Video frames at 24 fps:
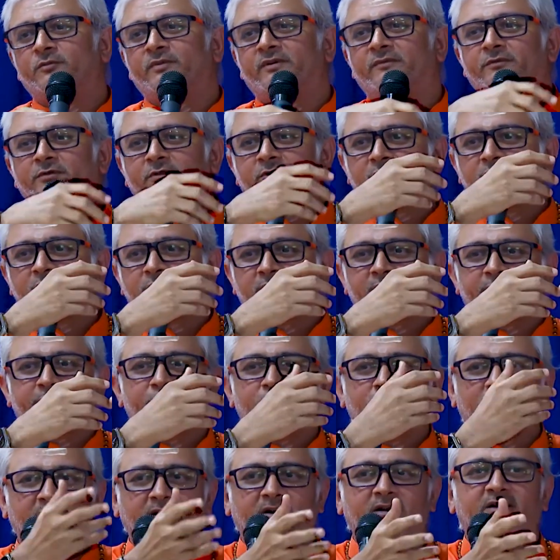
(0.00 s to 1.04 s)
If you know, if
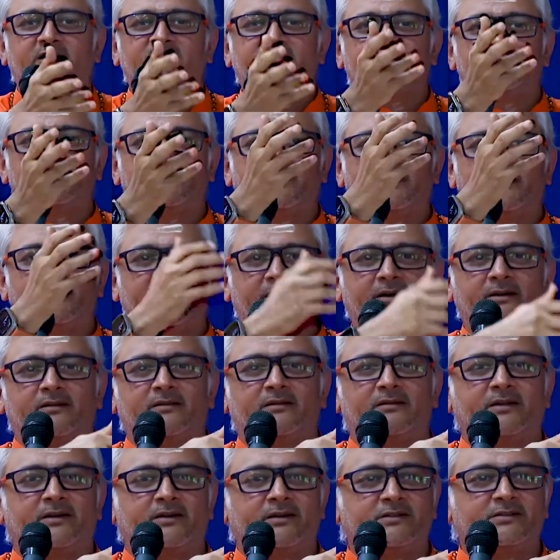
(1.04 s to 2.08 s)
you are eligible,
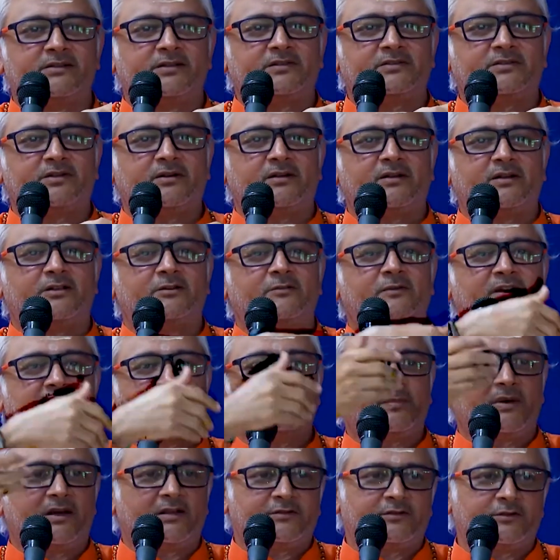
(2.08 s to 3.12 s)
register, otherwise
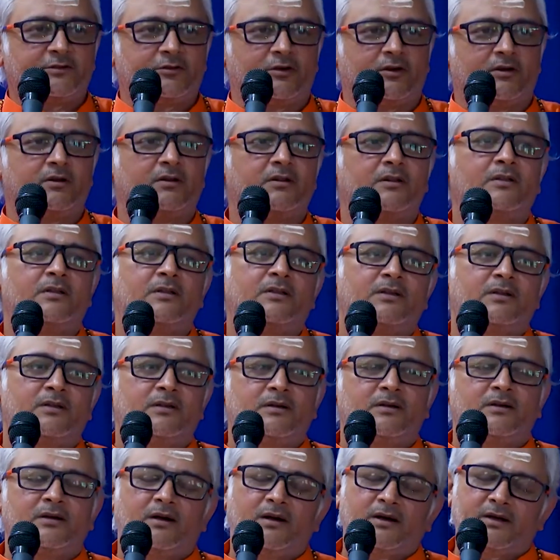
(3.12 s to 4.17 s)
pass it on.
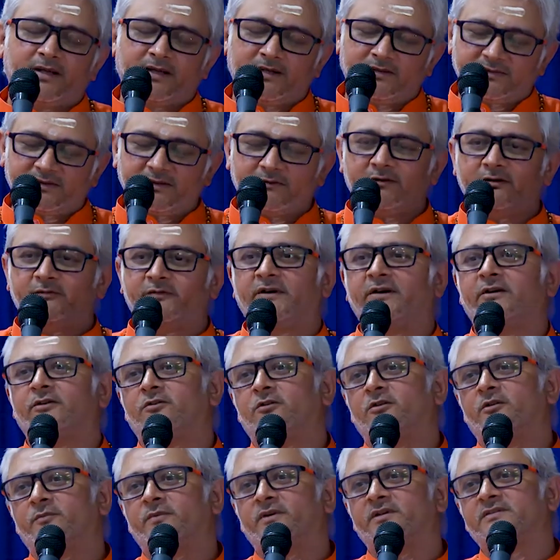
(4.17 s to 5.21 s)
Again,
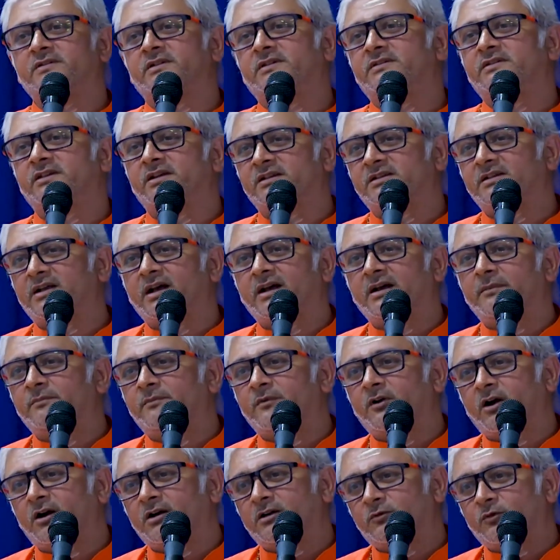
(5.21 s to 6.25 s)
75-year-old person says, I am
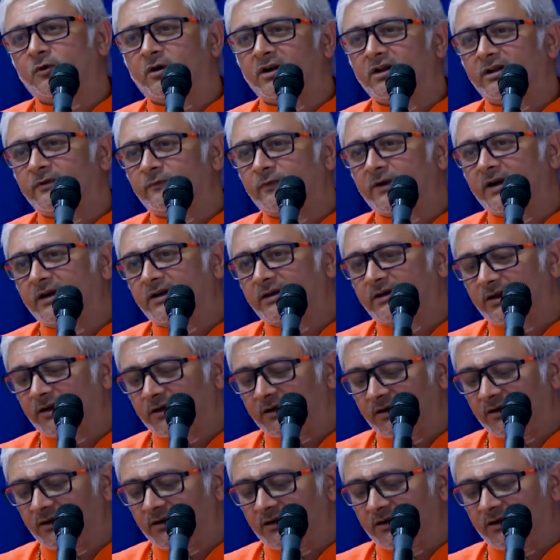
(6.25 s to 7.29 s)
not qualified
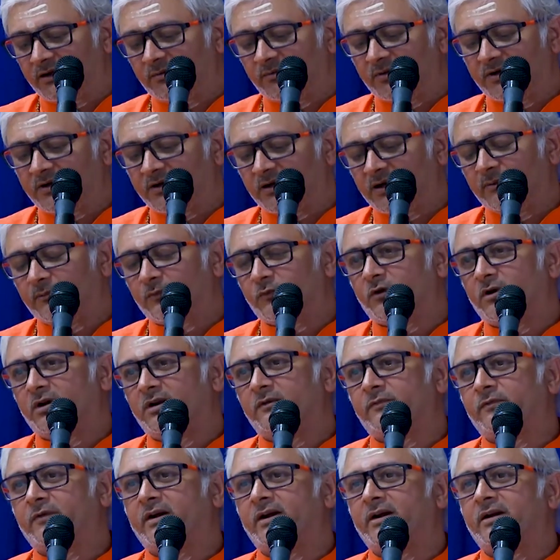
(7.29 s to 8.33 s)
technically, but I am
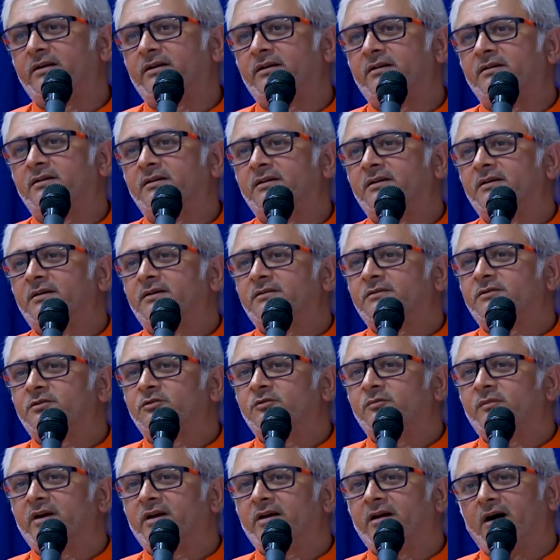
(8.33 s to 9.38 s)
qualified through
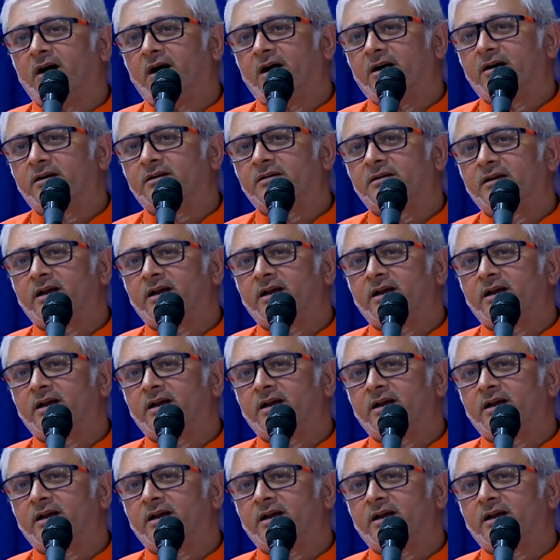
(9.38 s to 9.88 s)
my heart.